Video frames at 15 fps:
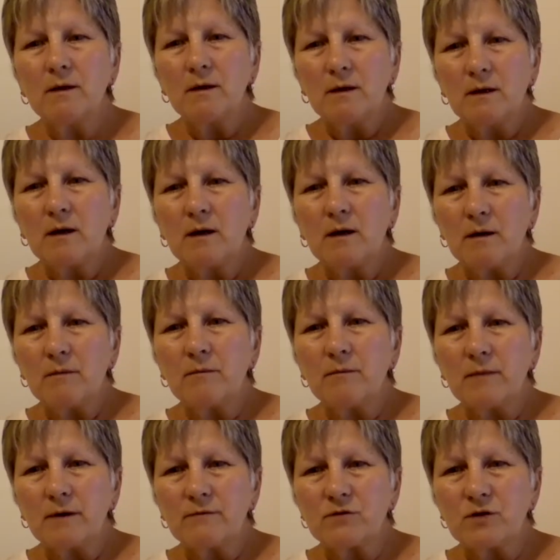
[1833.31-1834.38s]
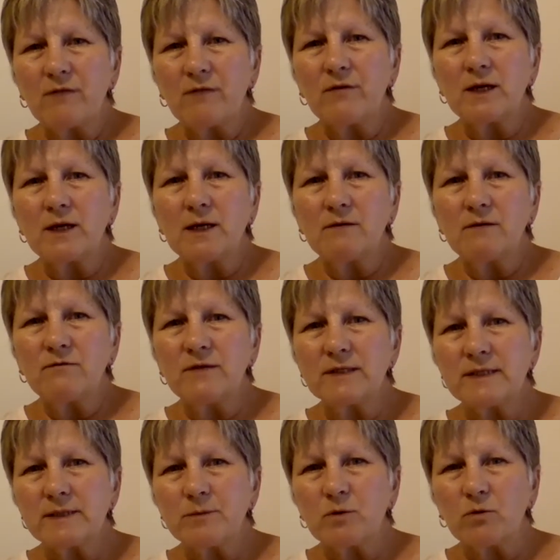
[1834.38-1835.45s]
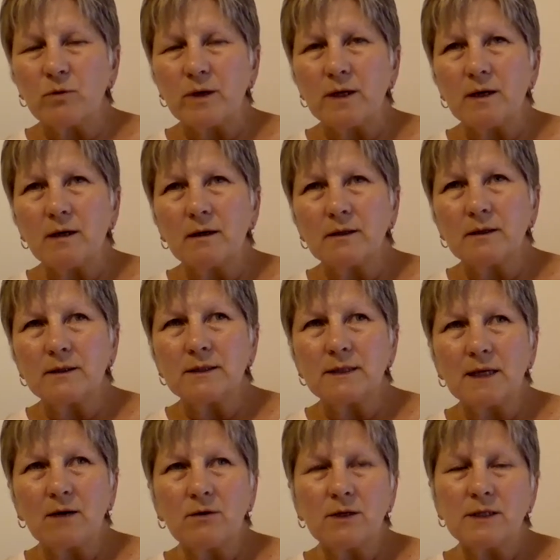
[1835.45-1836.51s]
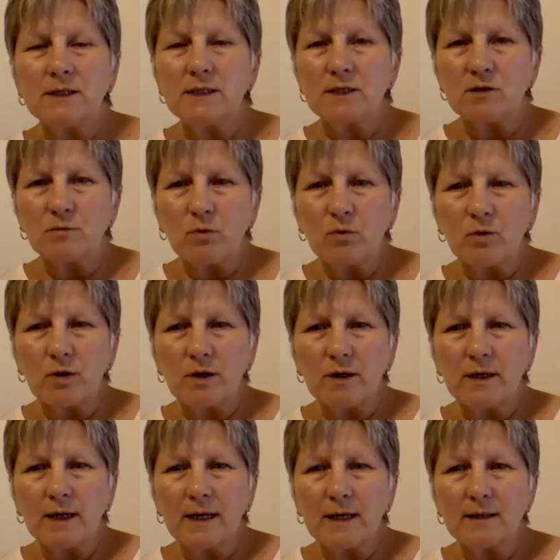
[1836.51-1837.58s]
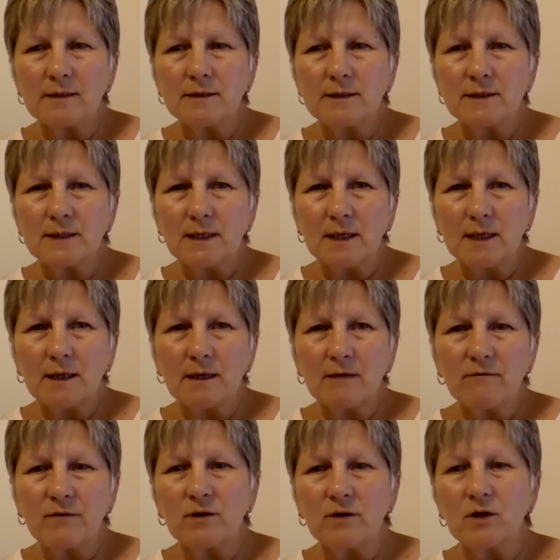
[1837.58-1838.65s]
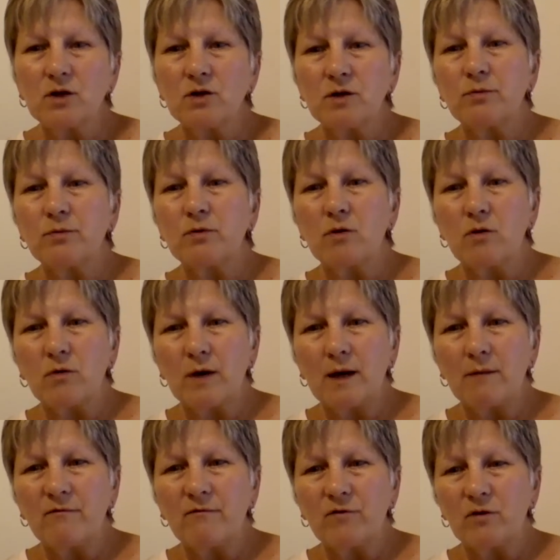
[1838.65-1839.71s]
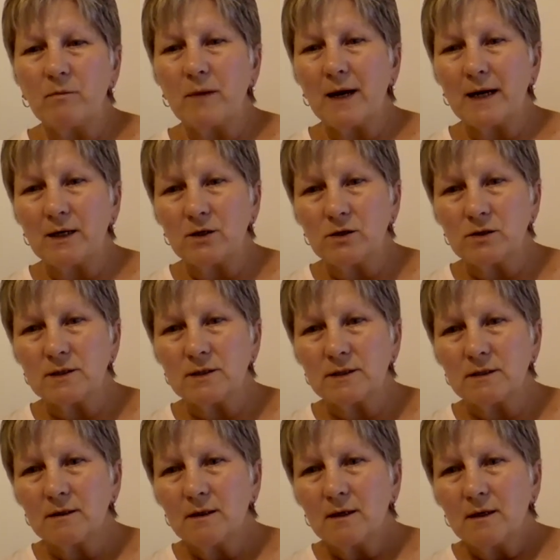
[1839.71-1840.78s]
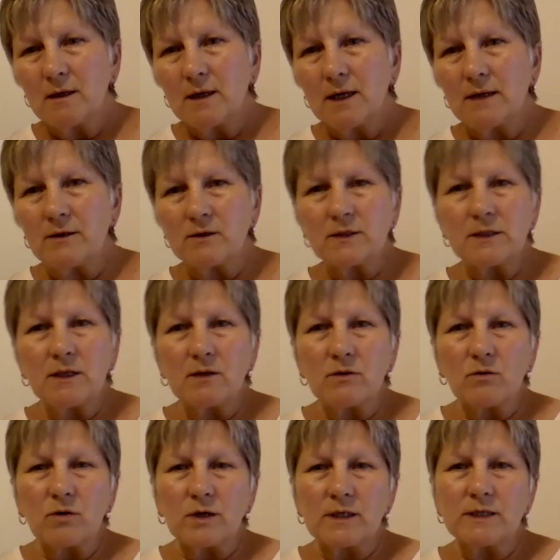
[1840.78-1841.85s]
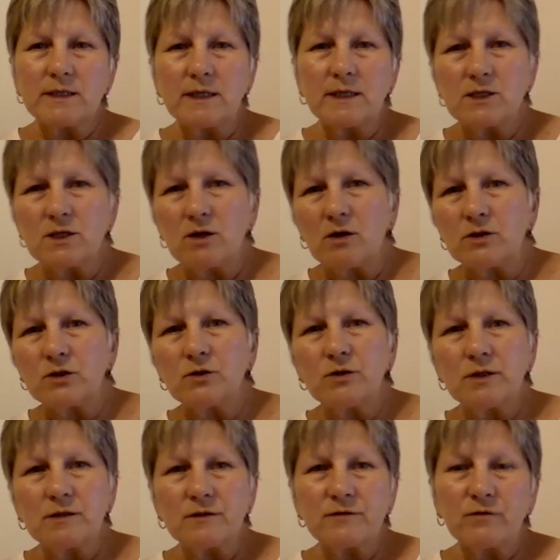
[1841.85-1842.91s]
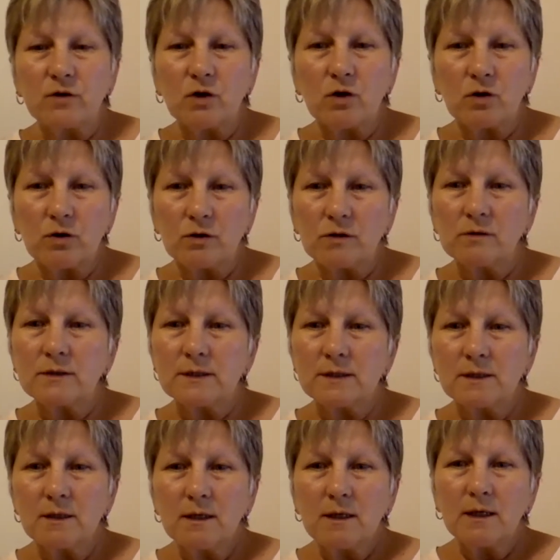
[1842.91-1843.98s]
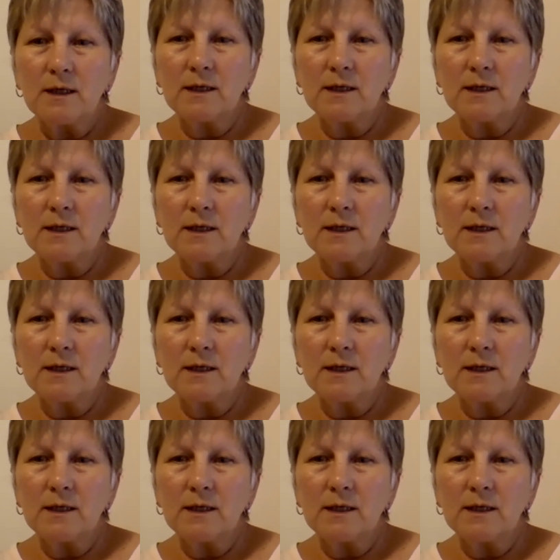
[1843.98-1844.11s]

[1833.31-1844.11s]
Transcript: Mm-hmm. Um, of trafficking. Vista Maria down in Dearborn has a very good program for minors and there's another organization, Alternatives for Girls, in